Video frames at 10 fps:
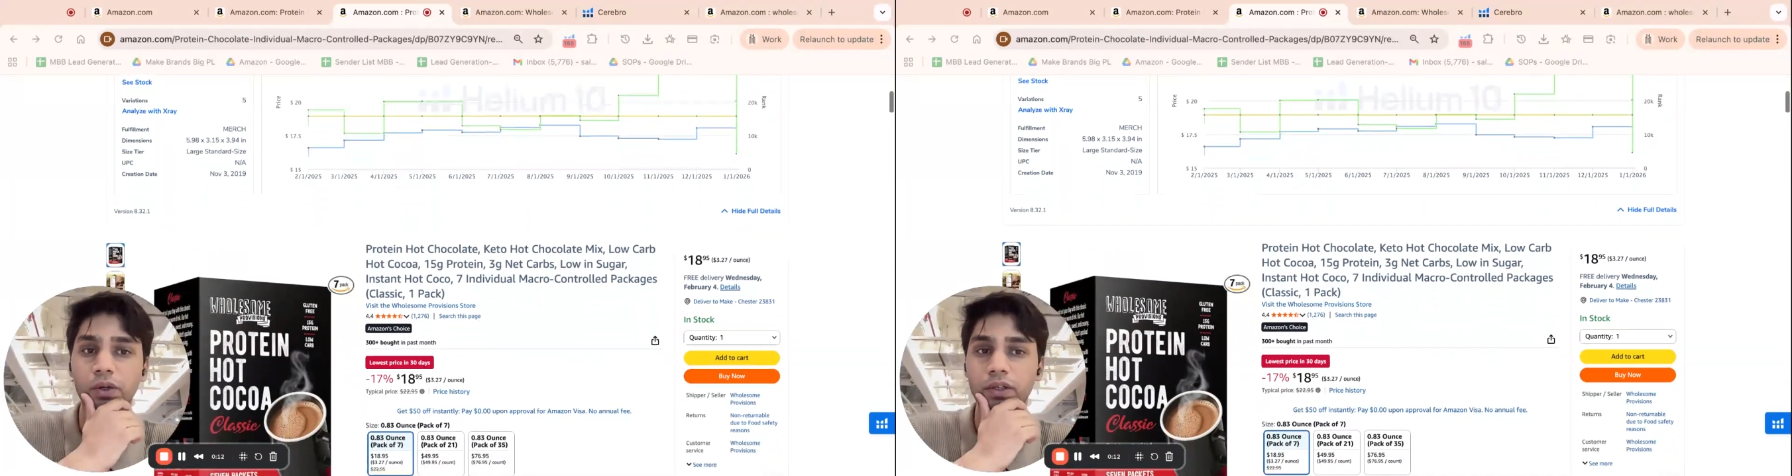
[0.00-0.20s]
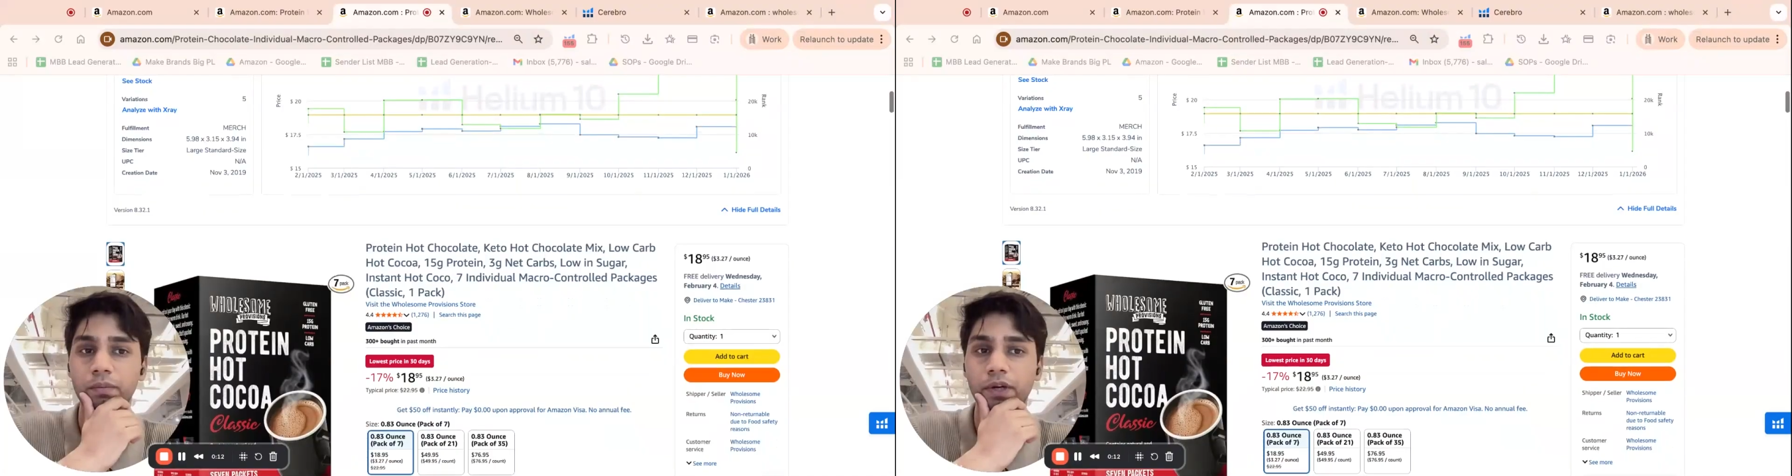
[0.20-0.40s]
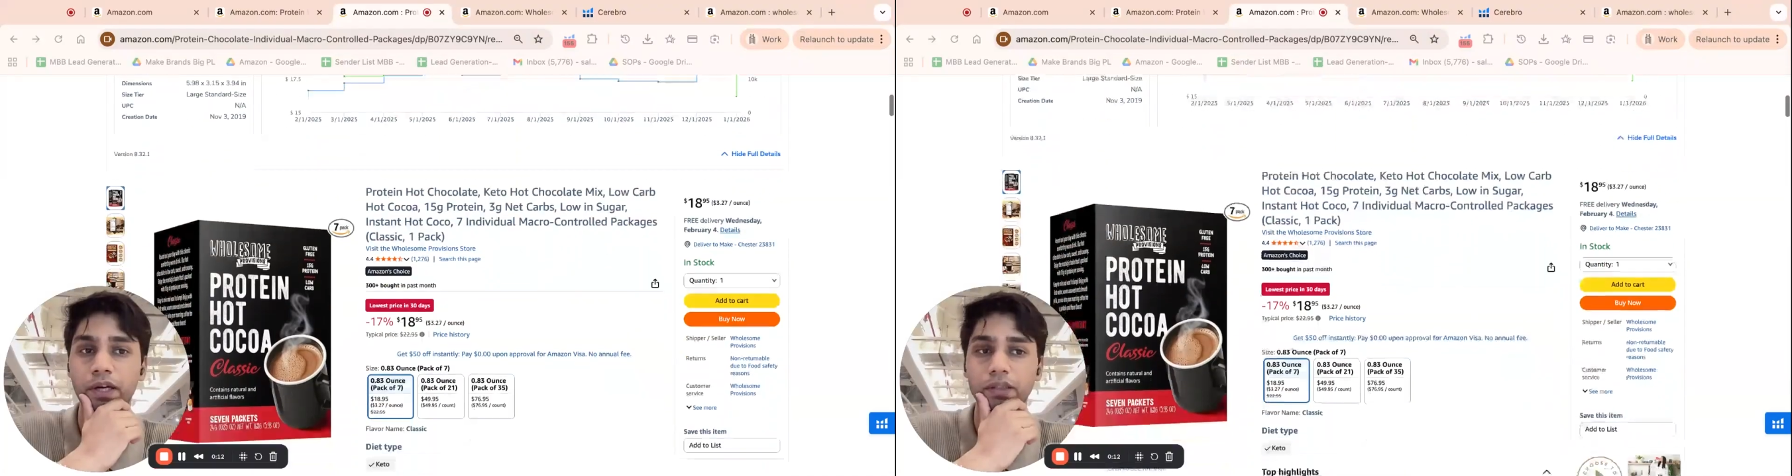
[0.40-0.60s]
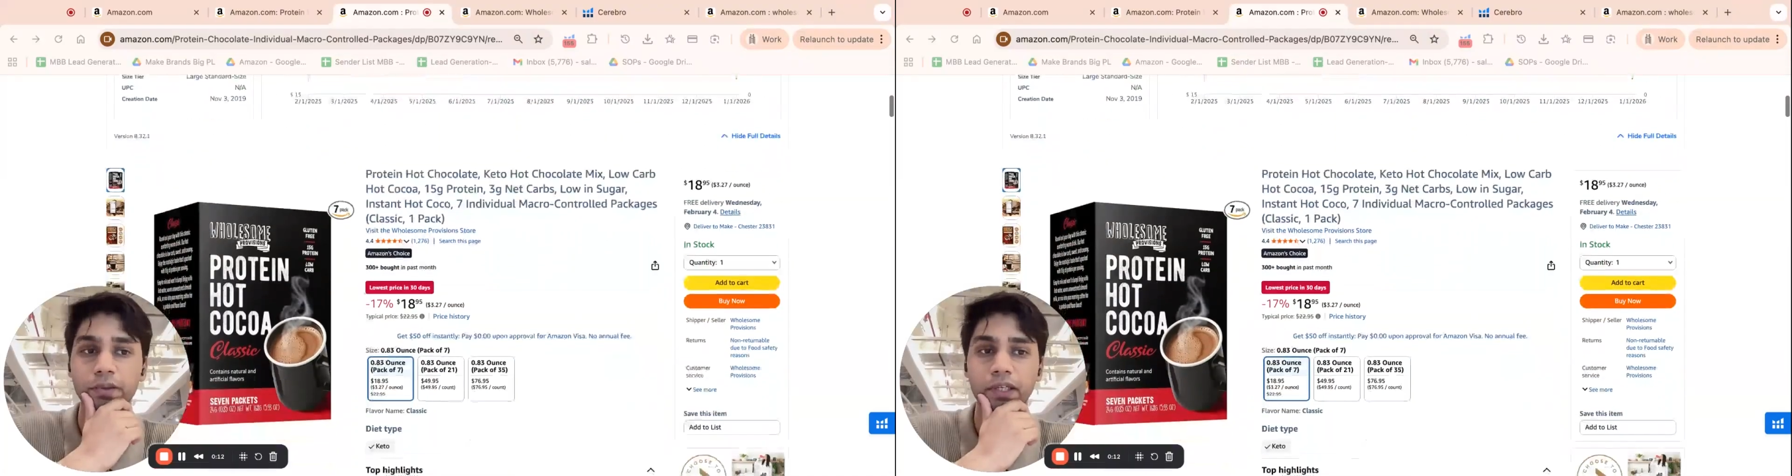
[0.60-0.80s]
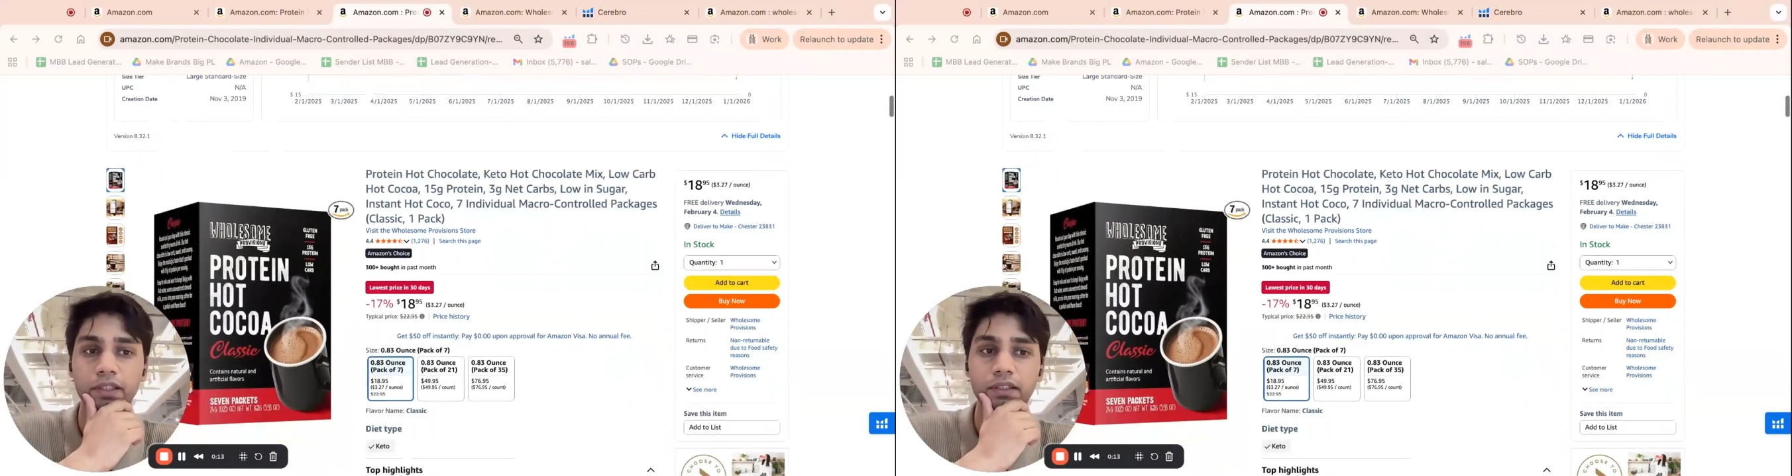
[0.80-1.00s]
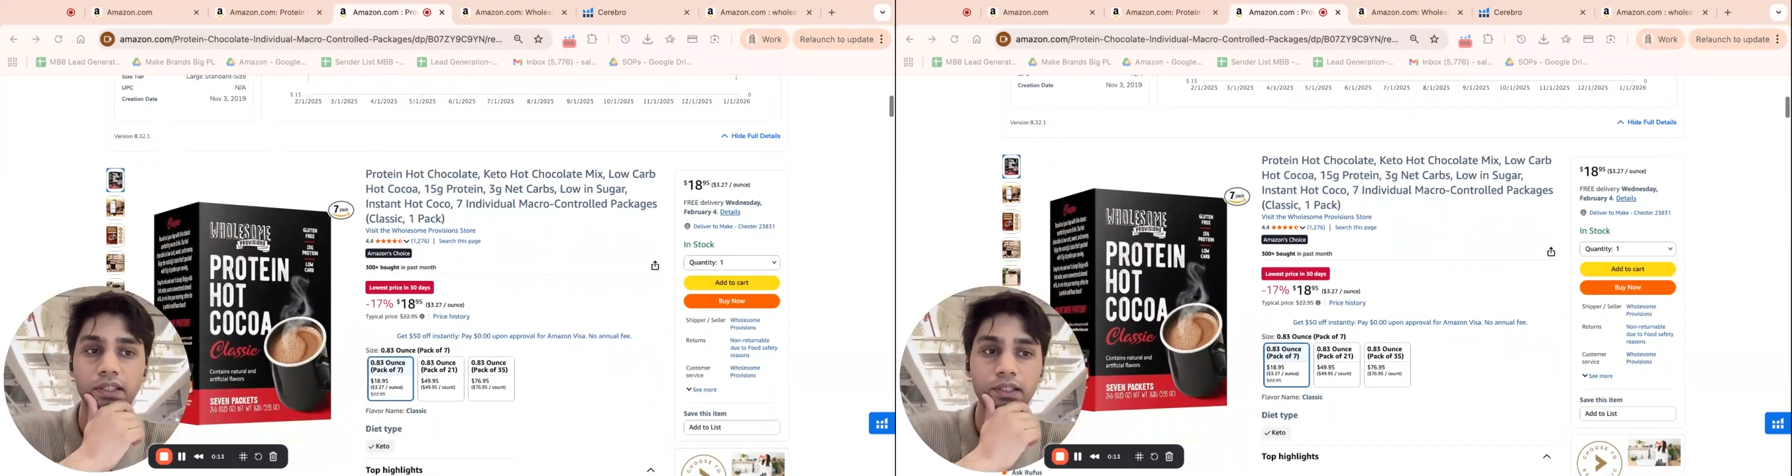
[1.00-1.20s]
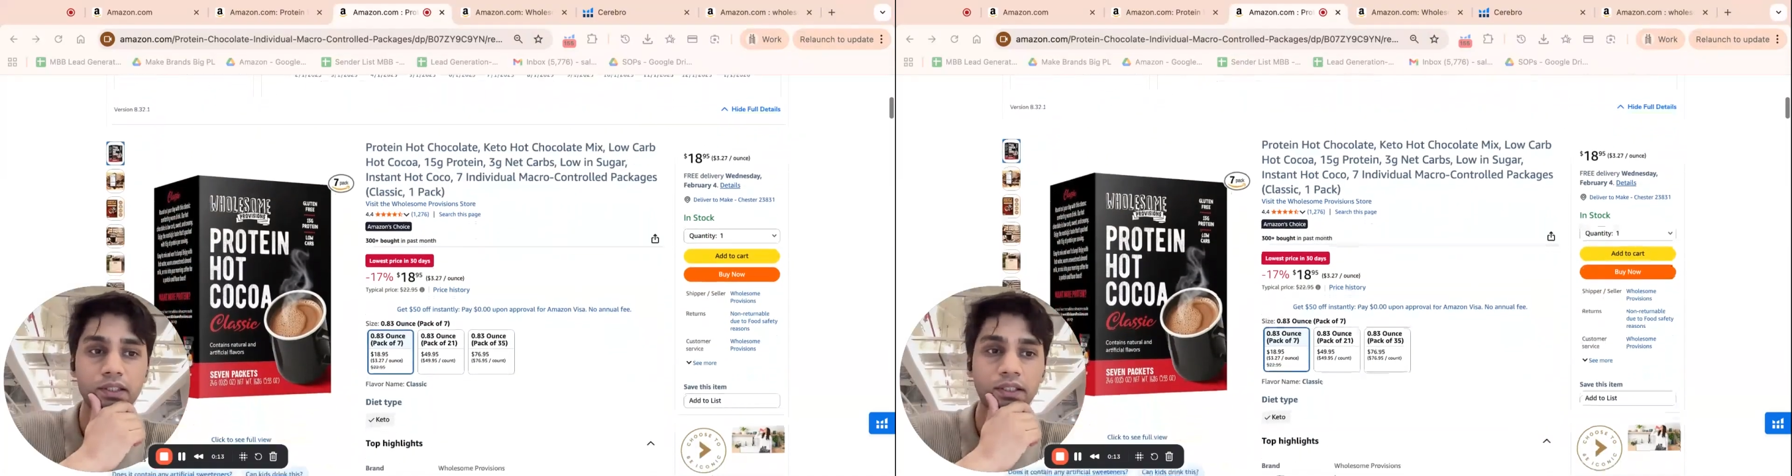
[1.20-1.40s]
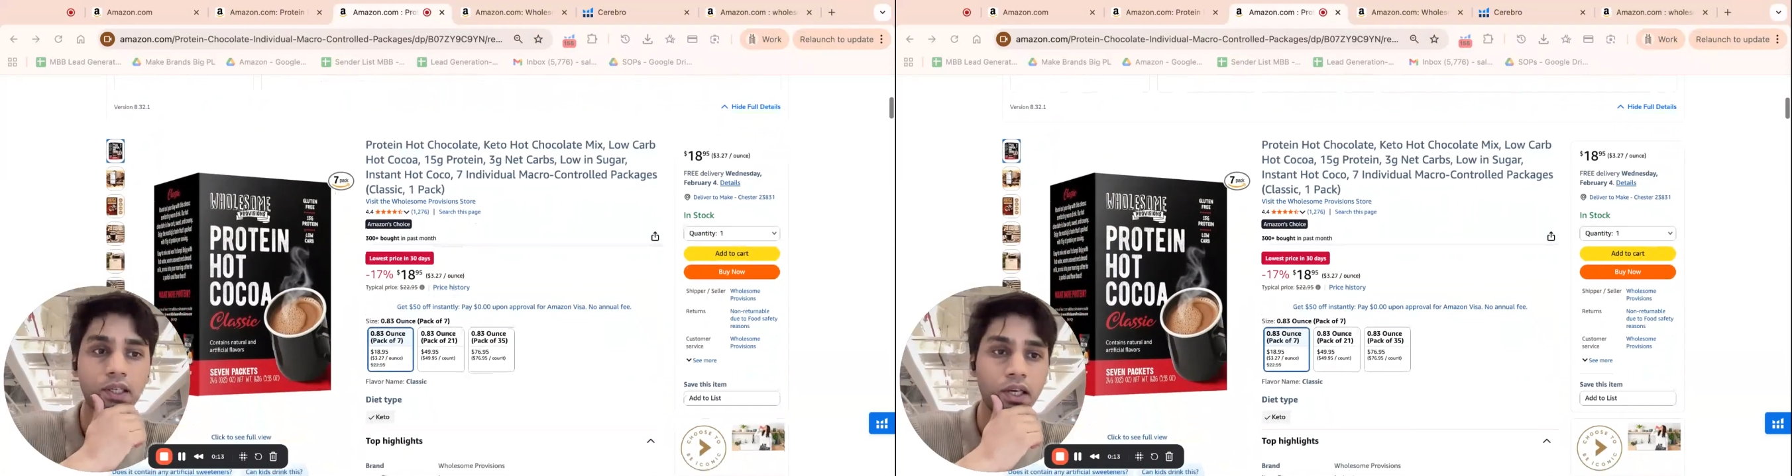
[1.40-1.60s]
audit brands behind the
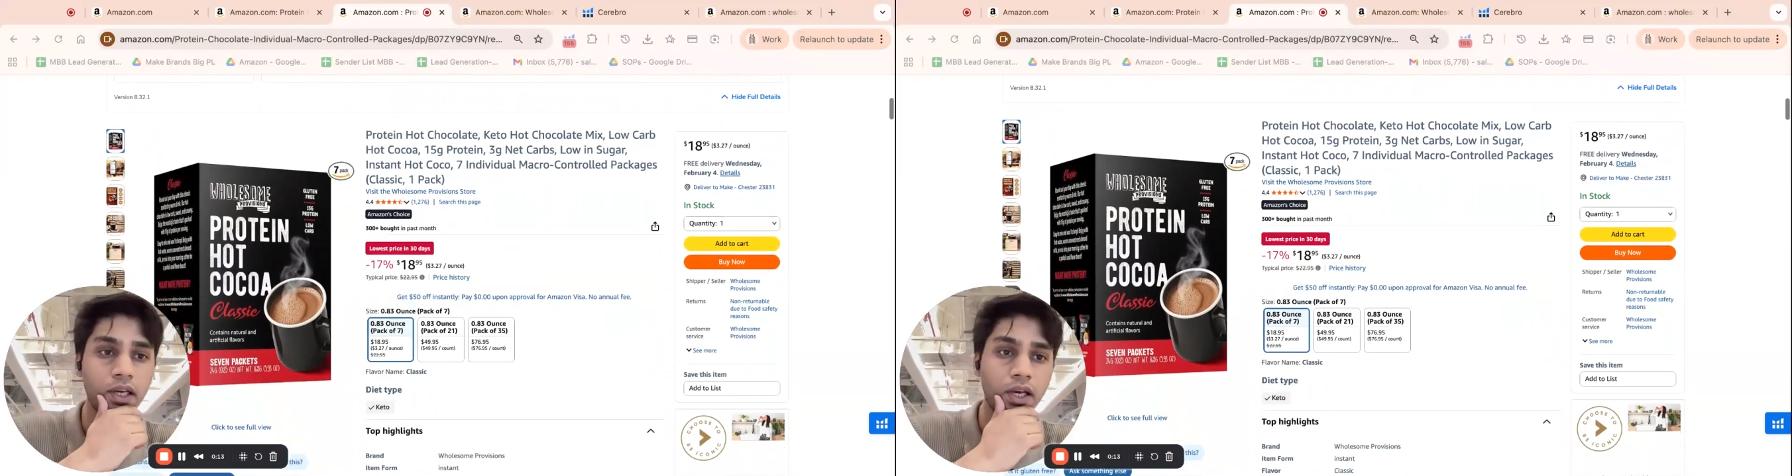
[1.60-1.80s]
scenes.